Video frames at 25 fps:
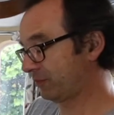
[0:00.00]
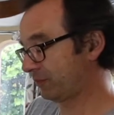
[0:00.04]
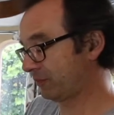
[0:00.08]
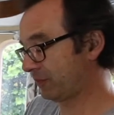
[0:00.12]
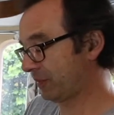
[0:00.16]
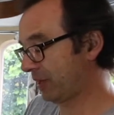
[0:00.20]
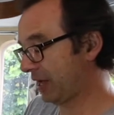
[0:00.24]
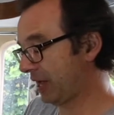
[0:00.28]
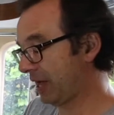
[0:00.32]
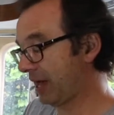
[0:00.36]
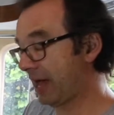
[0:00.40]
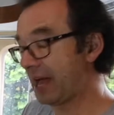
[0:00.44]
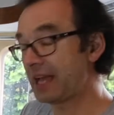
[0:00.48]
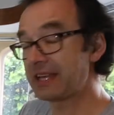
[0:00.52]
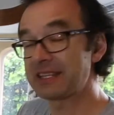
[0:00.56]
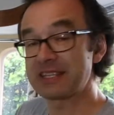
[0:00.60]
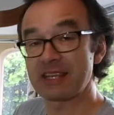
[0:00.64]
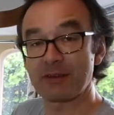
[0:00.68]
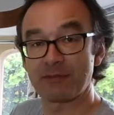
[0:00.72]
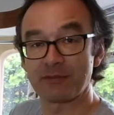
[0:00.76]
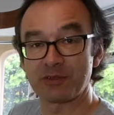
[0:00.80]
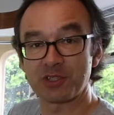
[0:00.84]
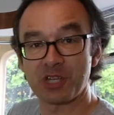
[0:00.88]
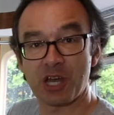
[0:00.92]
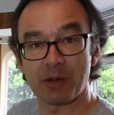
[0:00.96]

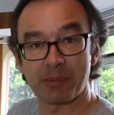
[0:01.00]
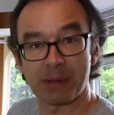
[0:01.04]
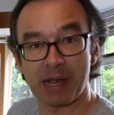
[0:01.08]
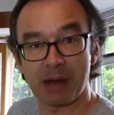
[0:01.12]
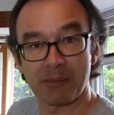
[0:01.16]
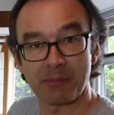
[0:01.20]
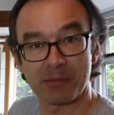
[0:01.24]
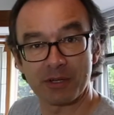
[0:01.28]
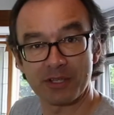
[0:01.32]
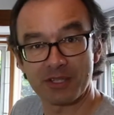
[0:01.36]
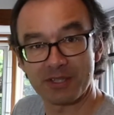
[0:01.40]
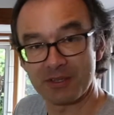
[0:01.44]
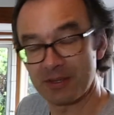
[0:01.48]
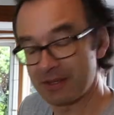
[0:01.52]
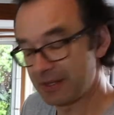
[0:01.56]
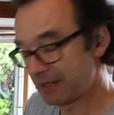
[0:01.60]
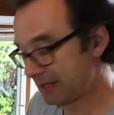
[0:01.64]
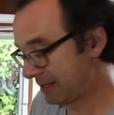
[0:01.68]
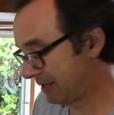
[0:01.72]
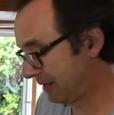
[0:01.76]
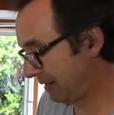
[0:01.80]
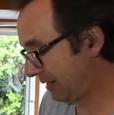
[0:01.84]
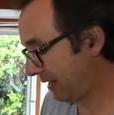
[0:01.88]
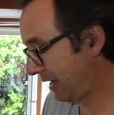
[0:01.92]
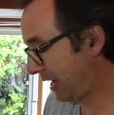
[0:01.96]
A7 type cameras
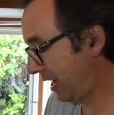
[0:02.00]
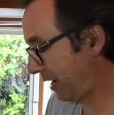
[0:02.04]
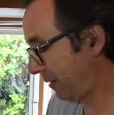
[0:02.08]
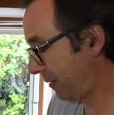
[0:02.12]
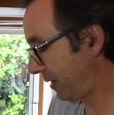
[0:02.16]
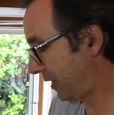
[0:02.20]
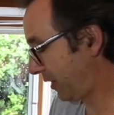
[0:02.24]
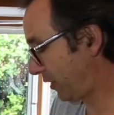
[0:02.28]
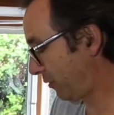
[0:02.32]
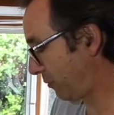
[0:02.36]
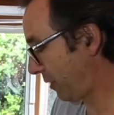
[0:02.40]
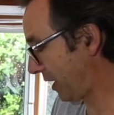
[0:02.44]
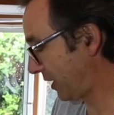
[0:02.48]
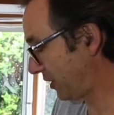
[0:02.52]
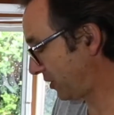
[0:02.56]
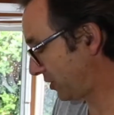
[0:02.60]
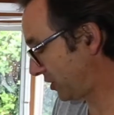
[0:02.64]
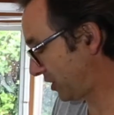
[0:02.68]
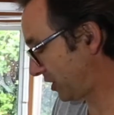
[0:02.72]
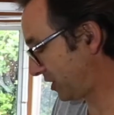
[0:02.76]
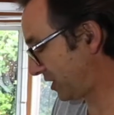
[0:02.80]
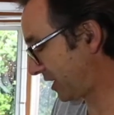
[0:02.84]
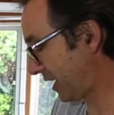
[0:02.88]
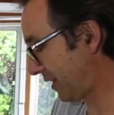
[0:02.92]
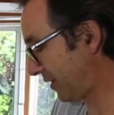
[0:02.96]
in the range.
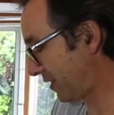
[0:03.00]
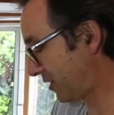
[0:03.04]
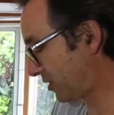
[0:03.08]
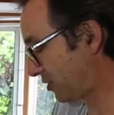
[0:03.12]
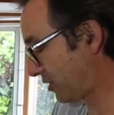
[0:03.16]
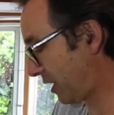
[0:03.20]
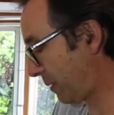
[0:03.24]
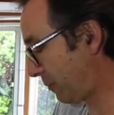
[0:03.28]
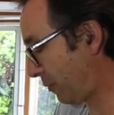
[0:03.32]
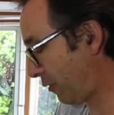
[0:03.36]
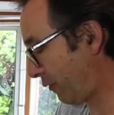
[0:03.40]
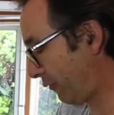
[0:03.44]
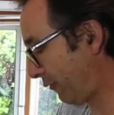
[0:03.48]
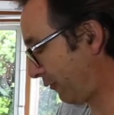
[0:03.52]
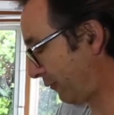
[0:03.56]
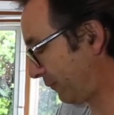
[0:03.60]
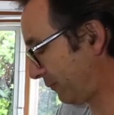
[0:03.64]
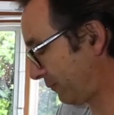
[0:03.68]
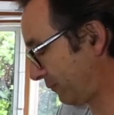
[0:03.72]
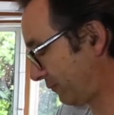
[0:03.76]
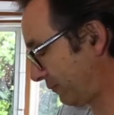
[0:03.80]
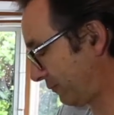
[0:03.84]
Just take the strap off,